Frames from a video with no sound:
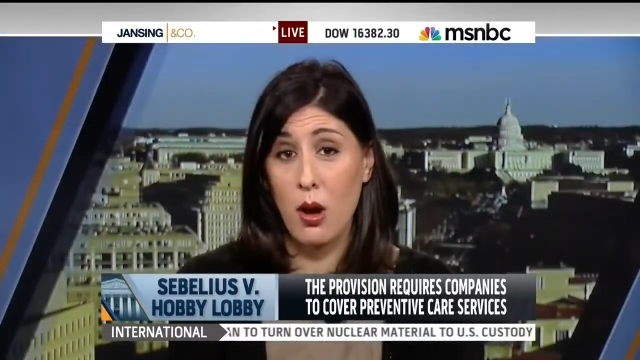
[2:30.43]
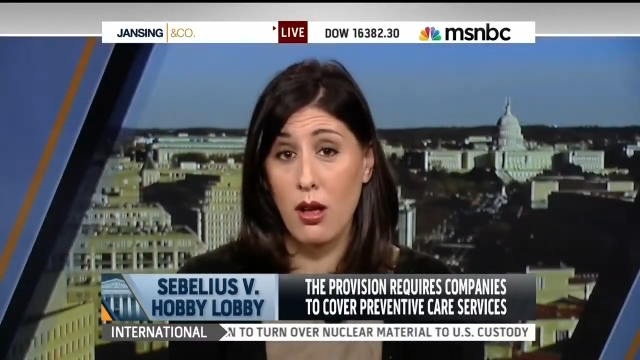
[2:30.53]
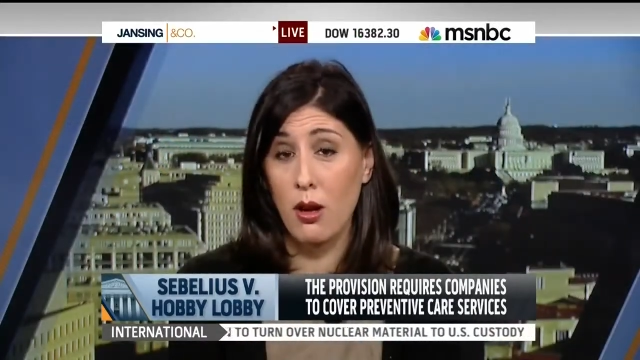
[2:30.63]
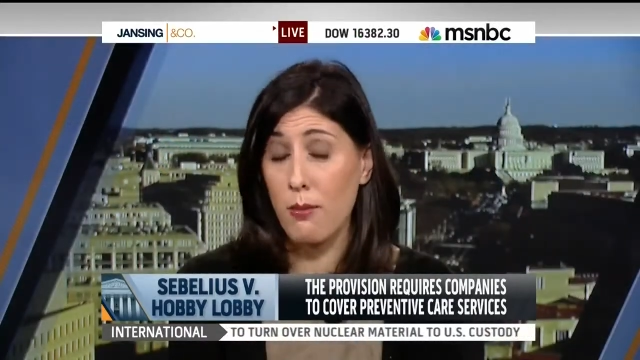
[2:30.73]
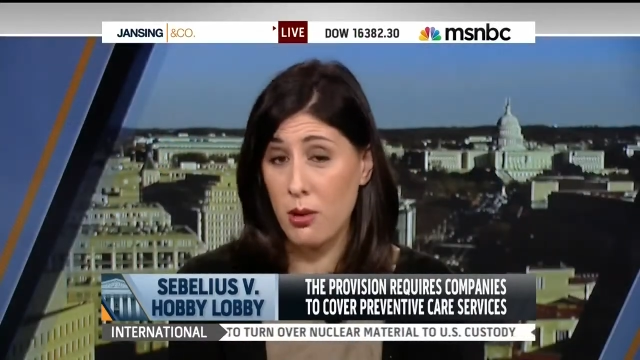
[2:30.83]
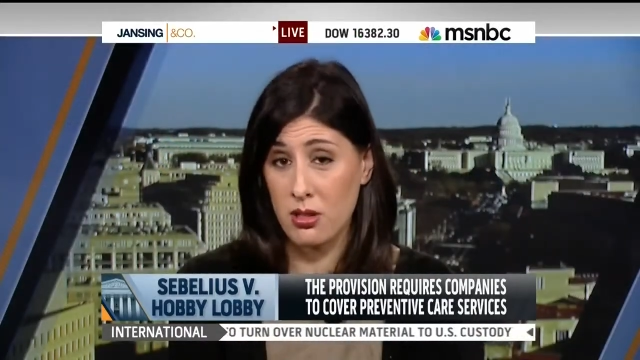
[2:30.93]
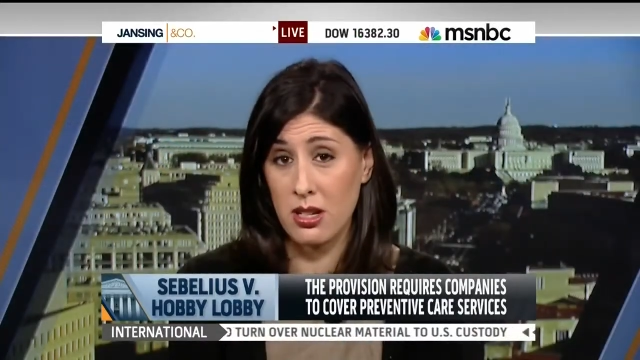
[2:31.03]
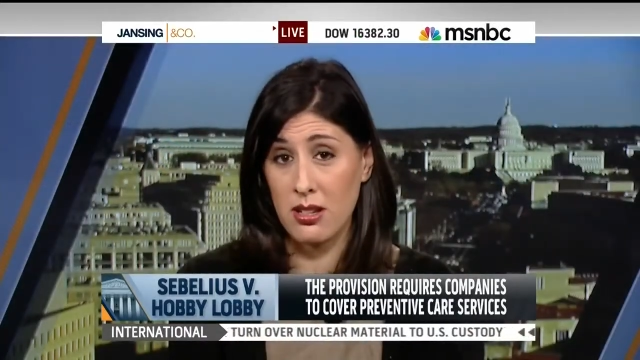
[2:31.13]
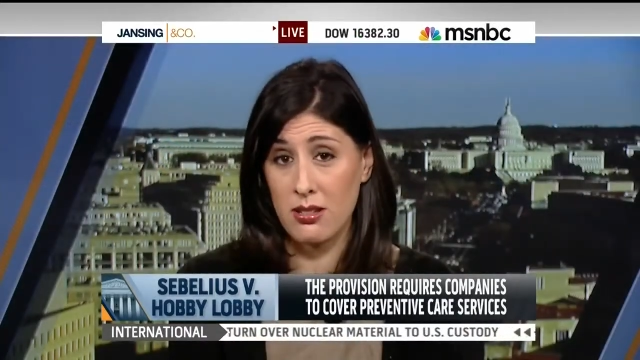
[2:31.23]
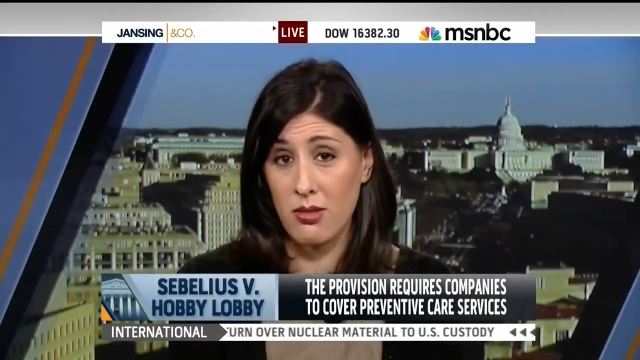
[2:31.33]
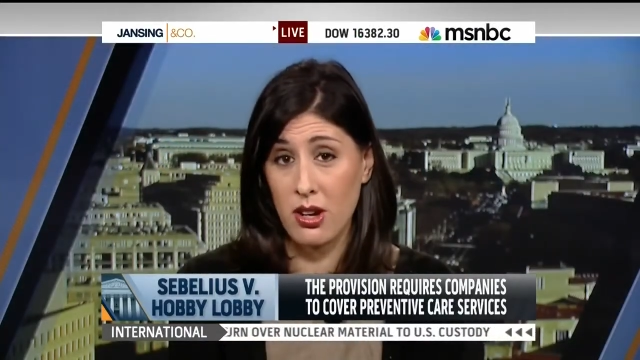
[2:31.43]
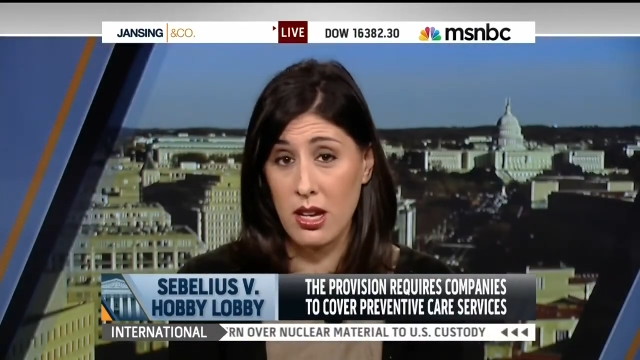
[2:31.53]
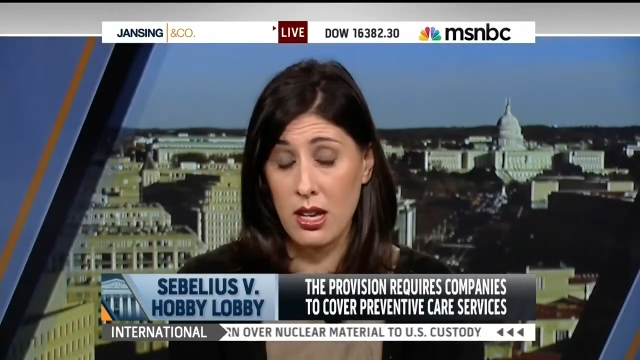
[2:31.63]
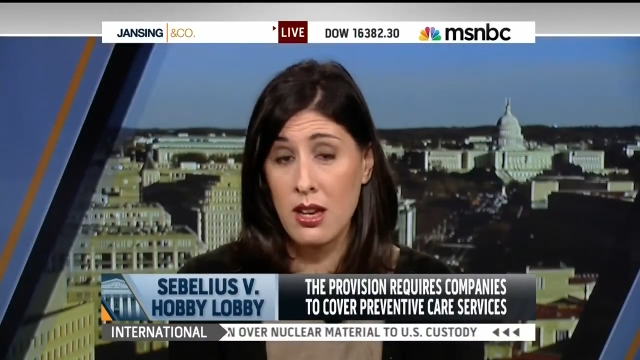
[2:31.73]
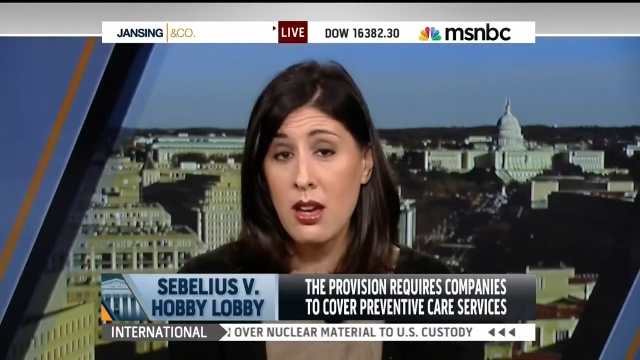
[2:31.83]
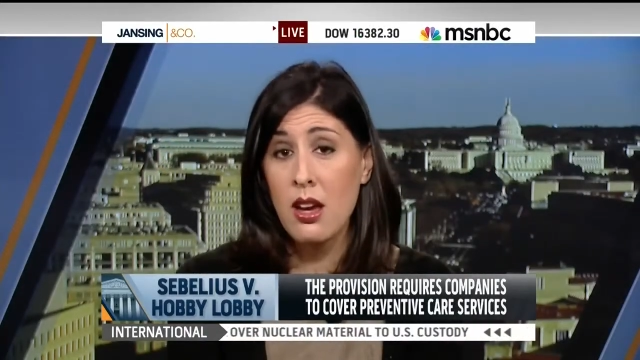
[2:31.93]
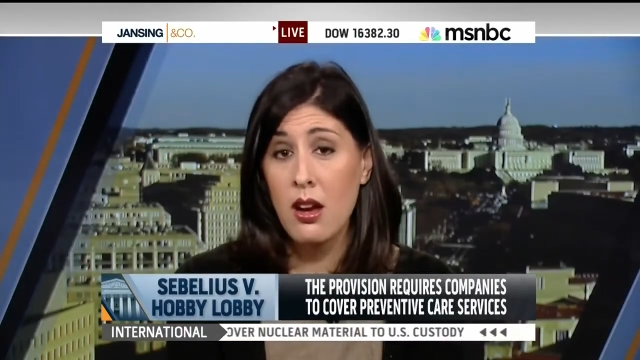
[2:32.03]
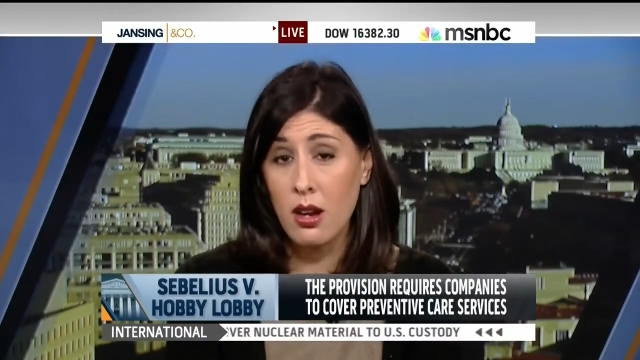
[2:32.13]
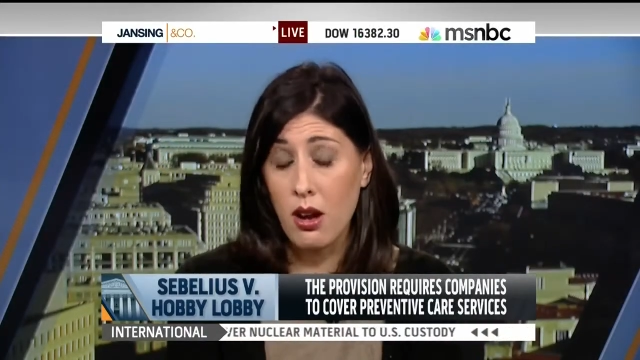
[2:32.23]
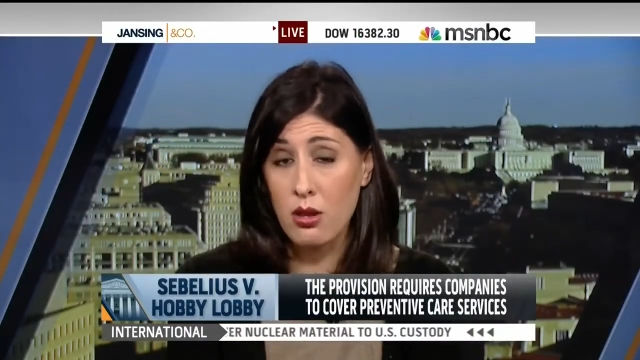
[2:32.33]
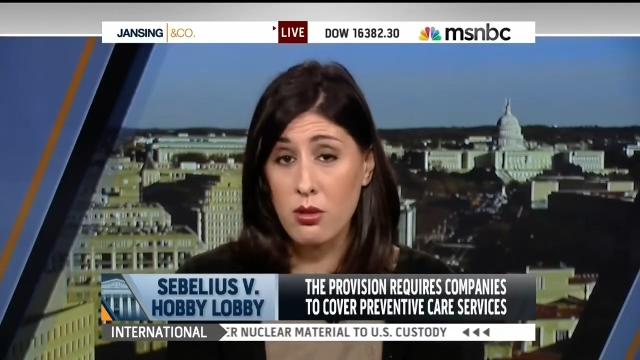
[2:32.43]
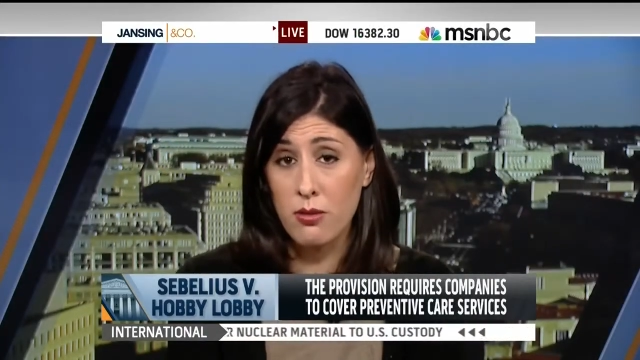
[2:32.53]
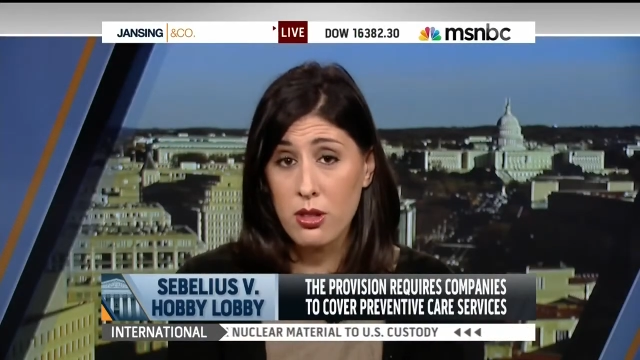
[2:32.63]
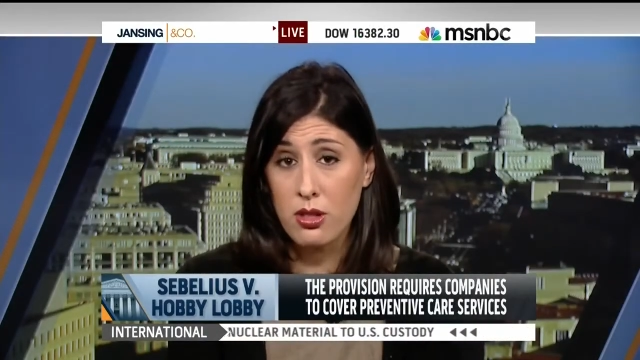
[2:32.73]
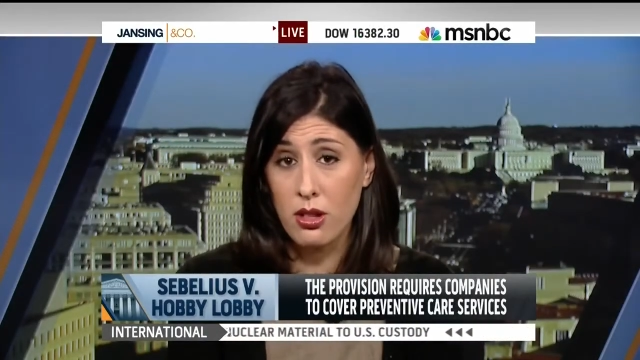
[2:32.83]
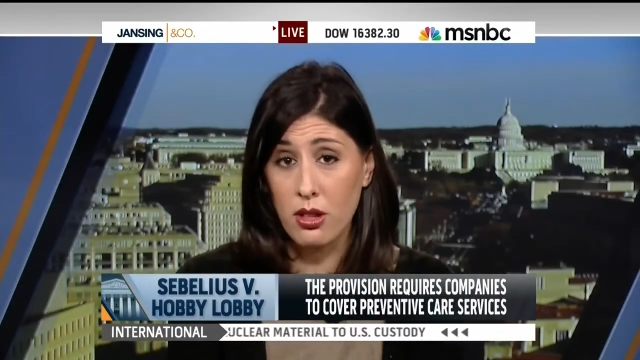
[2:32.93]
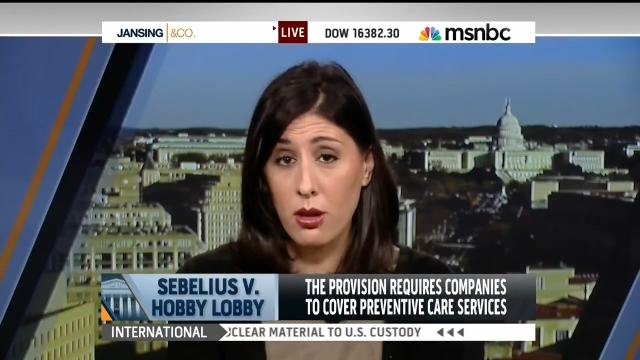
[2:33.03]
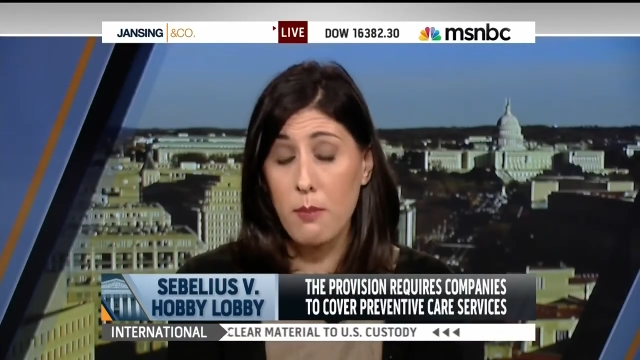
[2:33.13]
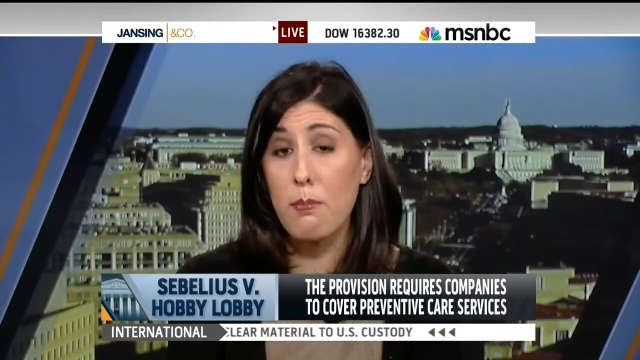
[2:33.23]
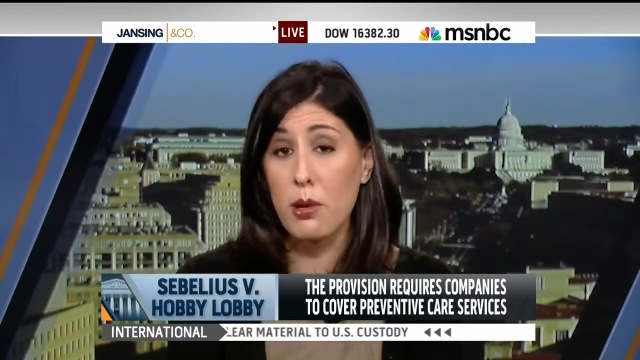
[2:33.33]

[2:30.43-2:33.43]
While abortion is very controversial,